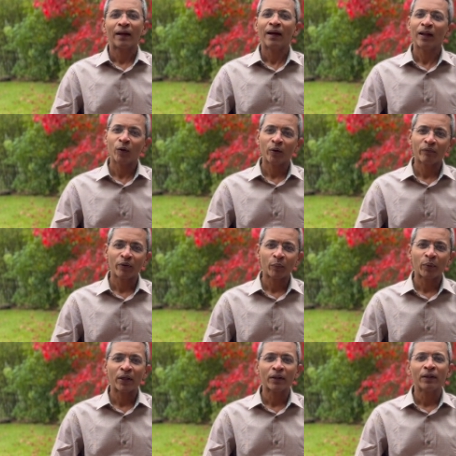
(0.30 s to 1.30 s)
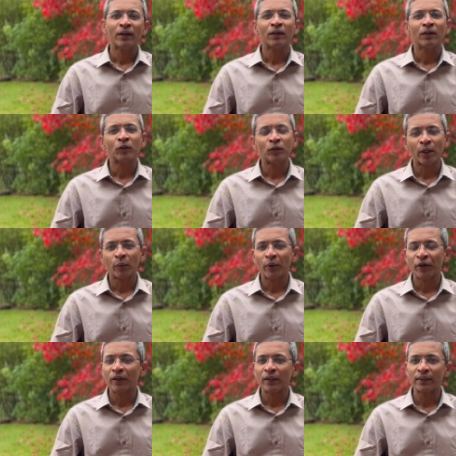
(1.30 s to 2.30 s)
Hello everyone, today we're
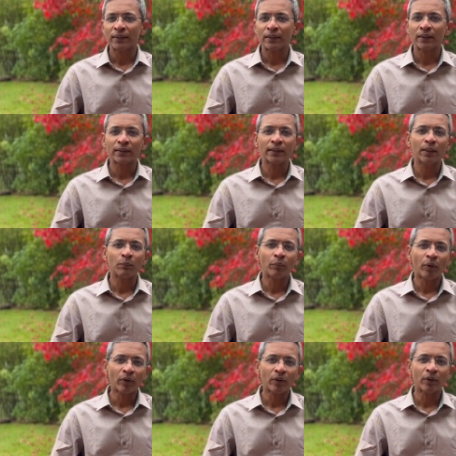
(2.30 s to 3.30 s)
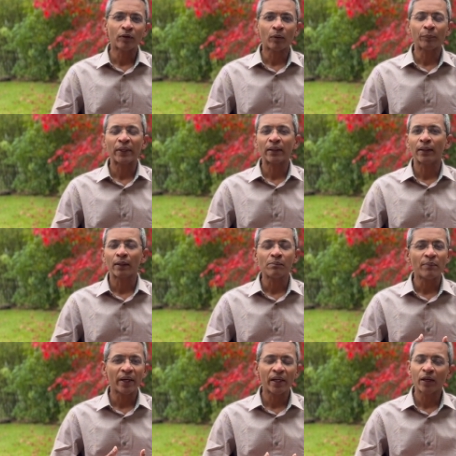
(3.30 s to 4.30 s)
going to discuss an important topic that
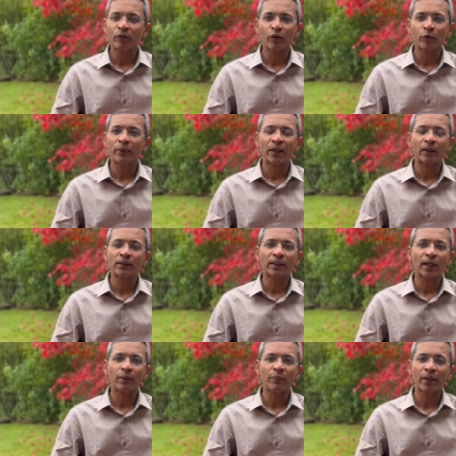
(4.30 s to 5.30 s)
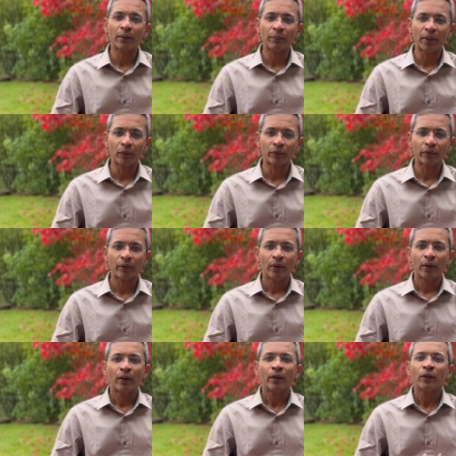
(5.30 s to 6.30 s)
many of you have been asking me about.
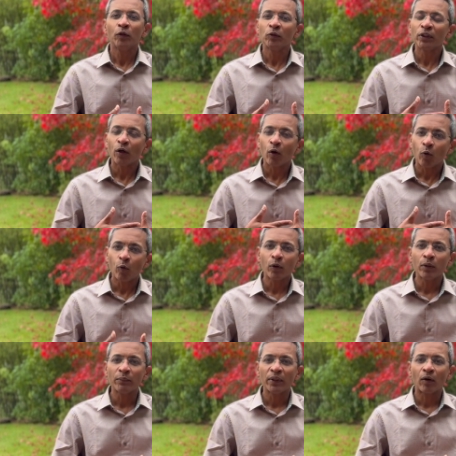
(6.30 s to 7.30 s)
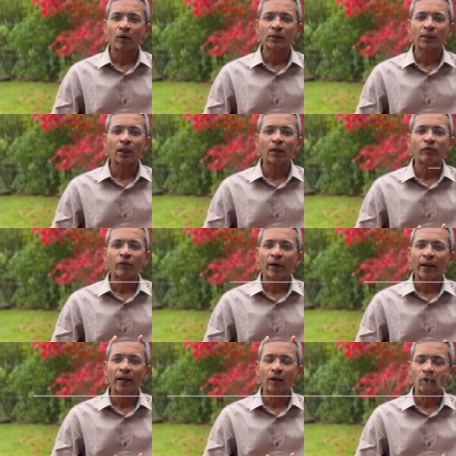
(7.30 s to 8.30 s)
Using oral minoxidil for
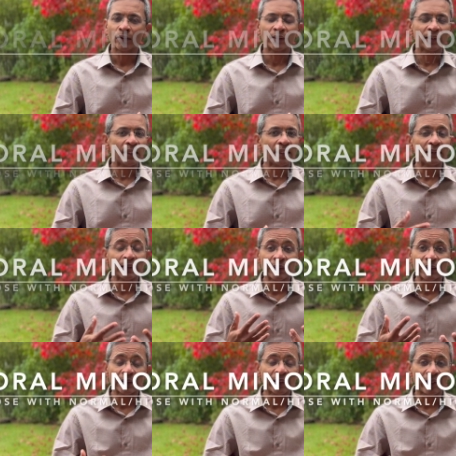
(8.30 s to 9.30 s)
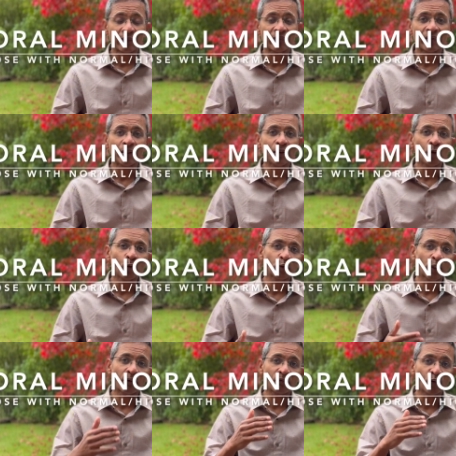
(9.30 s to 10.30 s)
hair loss, is it safe in those
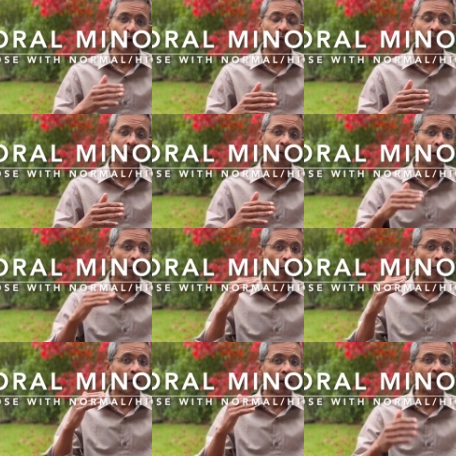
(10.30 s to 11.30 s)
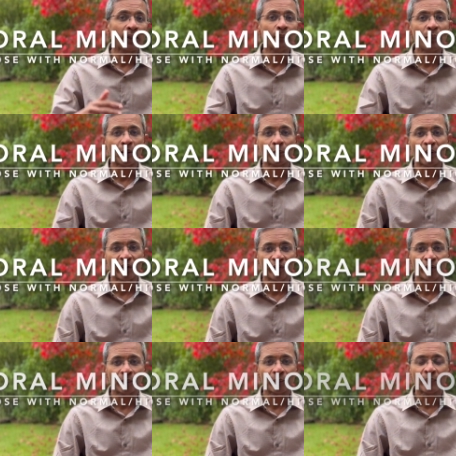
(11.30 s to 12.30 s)
who have normal or high blood pressure?